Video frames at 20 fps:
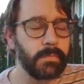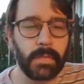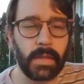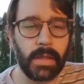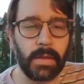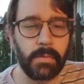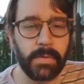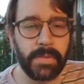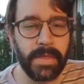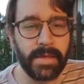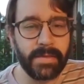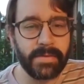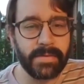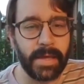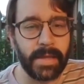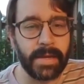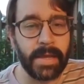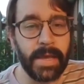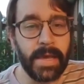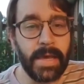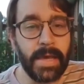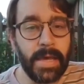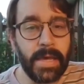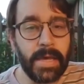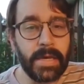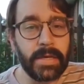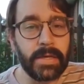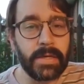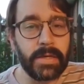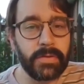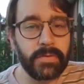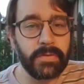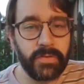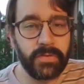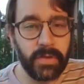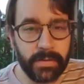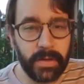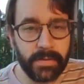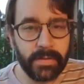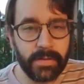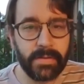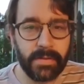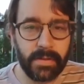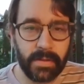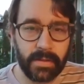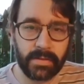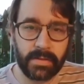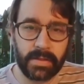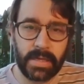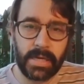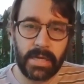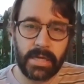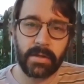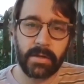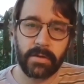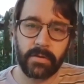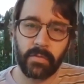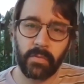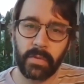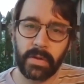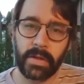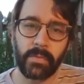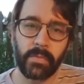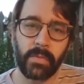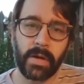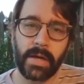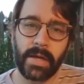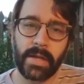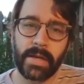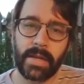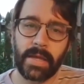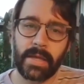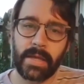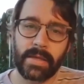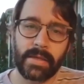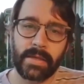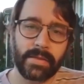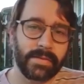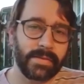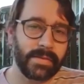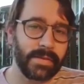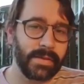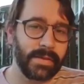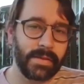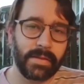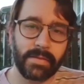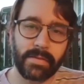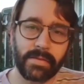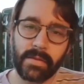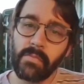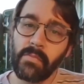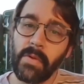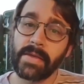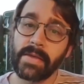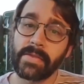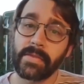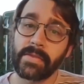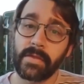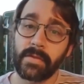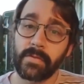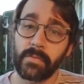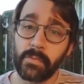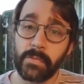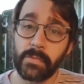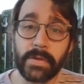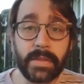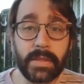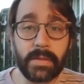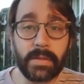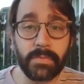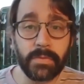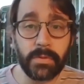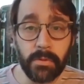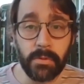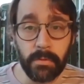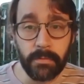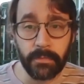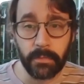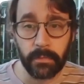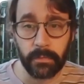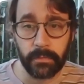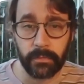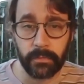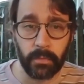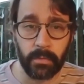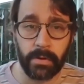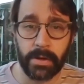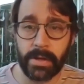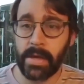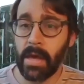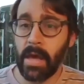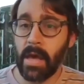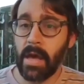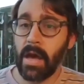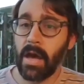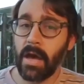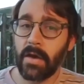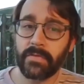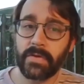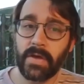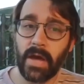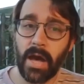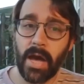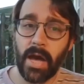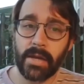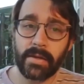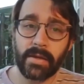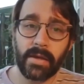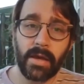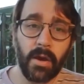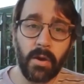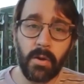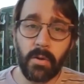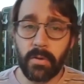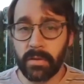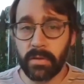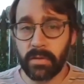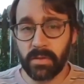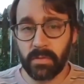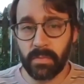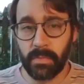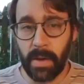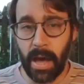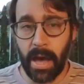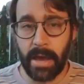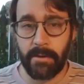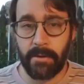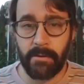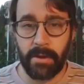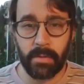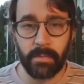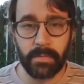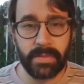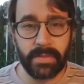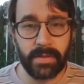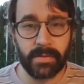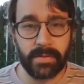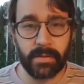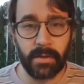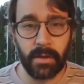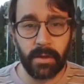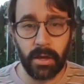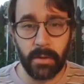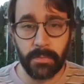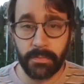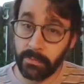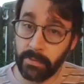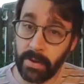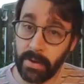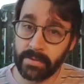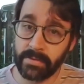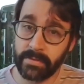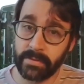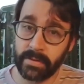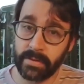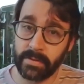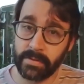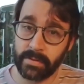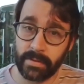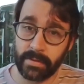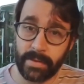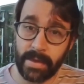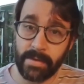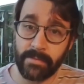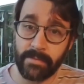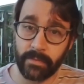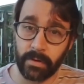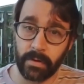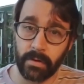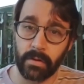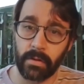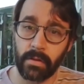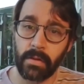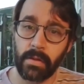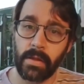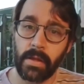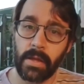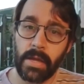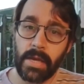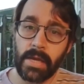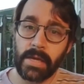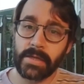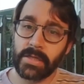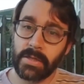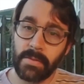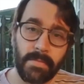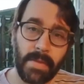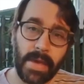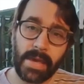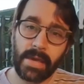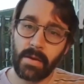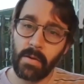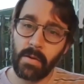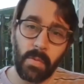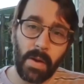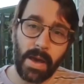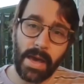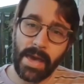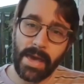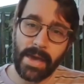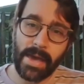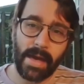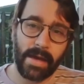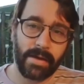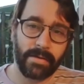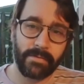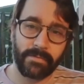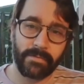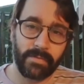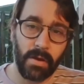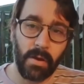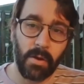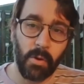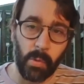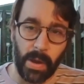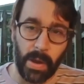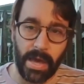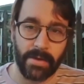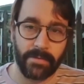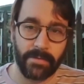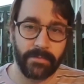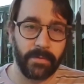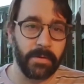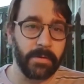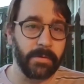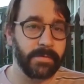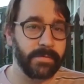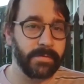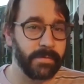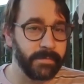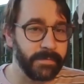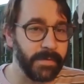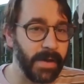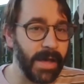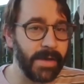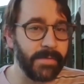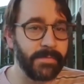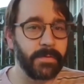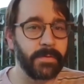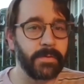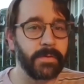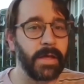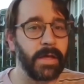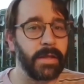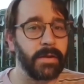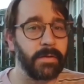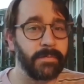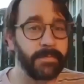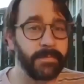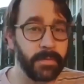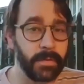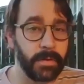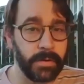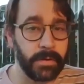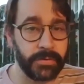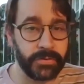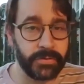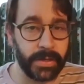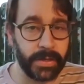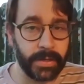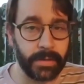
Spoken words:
With that said, Genesis 16 and 21 is, in some ways, this really beautiful story of God co-conspiring with this oppressed slave girl to make a way out of no way for her survival and her flourishing.